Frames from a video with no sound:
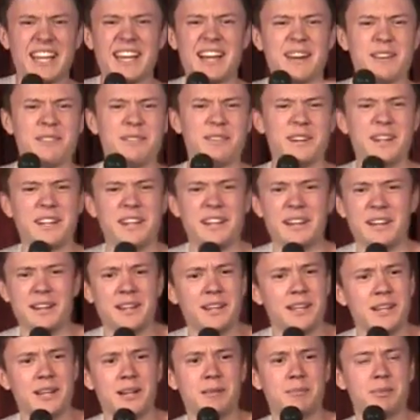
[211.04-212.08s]
out of here.
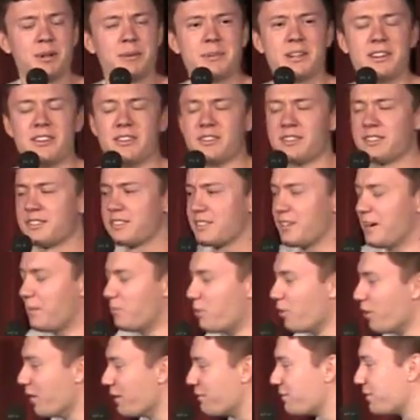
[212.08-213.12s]
I'm going to
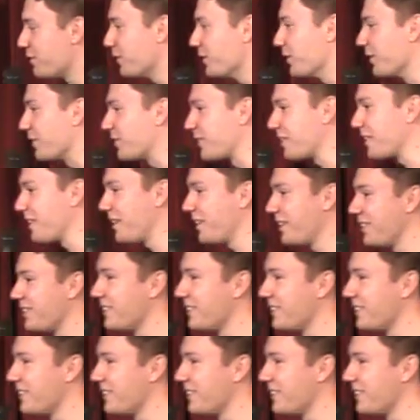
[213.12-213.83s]
Subway first."